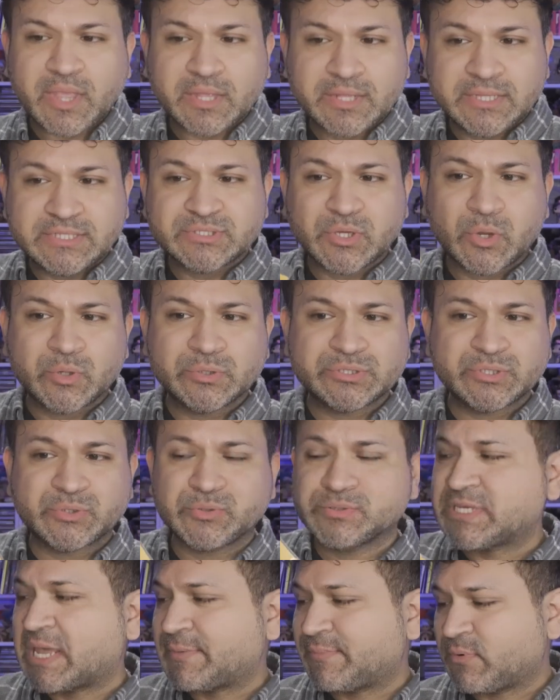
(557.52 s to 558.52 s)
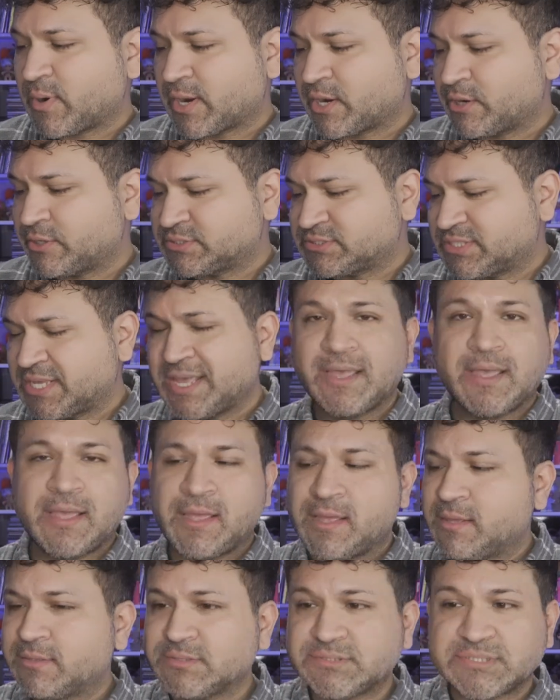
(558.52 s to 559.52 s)
These old school type of records.
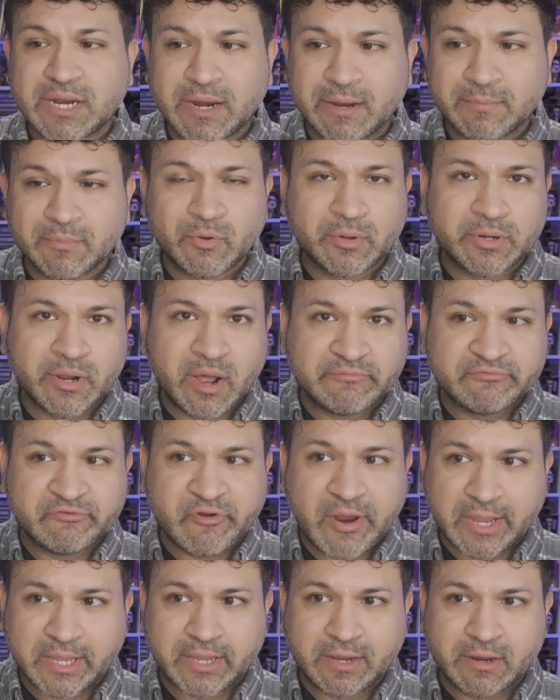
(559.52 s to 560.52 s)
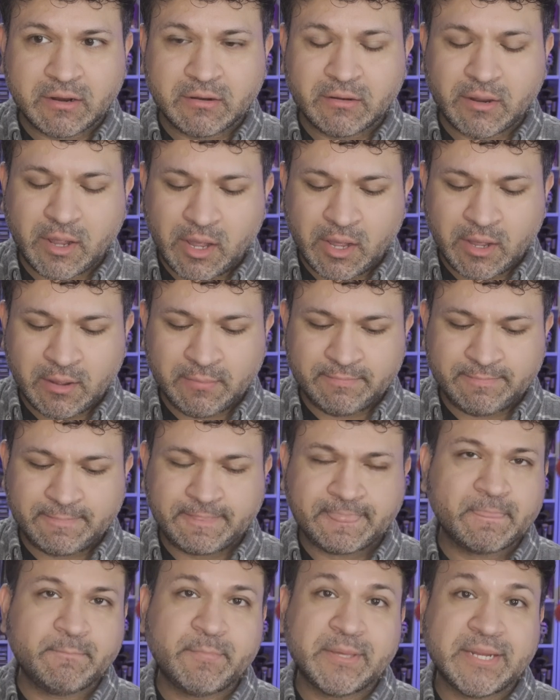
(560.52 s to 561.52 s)
Sorry, I'm going off track here. Um,
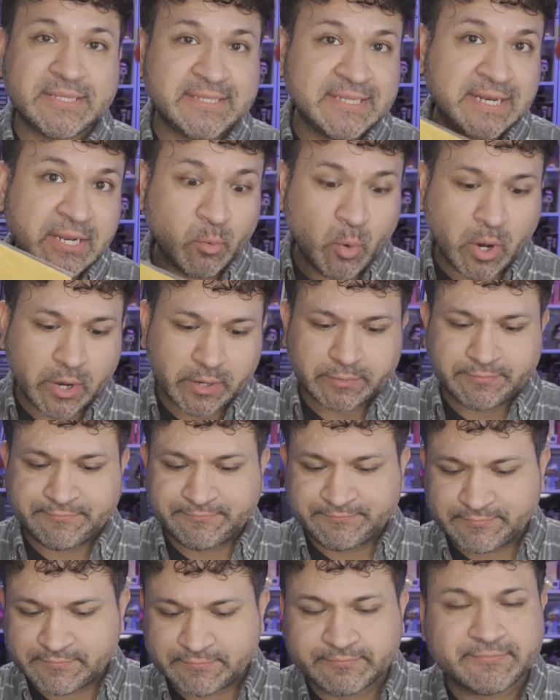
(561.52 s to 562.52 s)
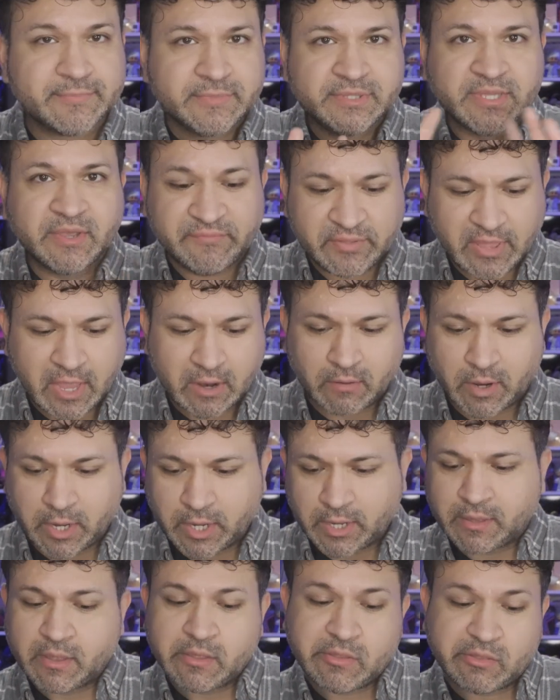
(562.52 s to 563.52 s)
but it didn't work. Enough of that,
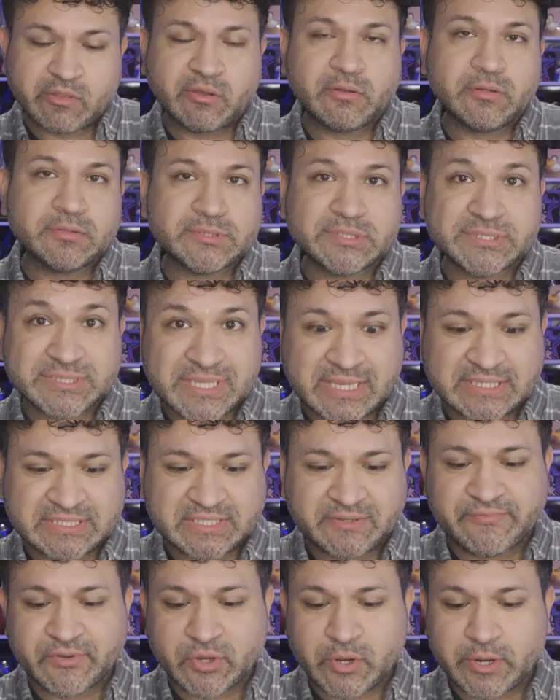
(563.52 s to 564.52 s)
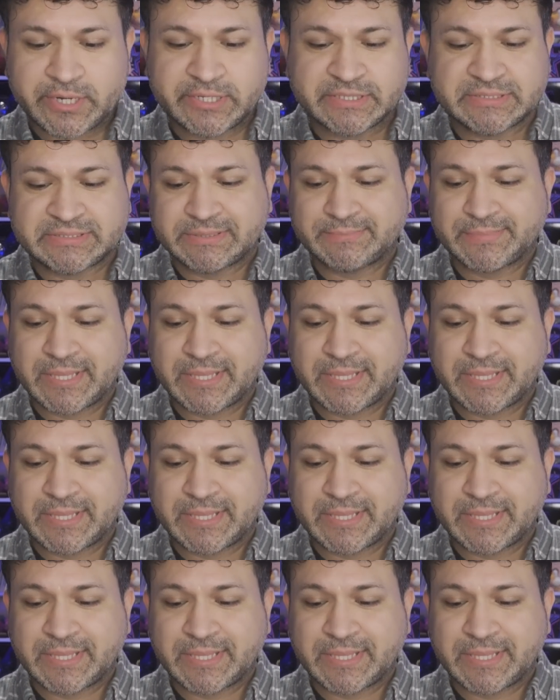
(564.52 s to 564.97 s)
right? So just in case if you're curious,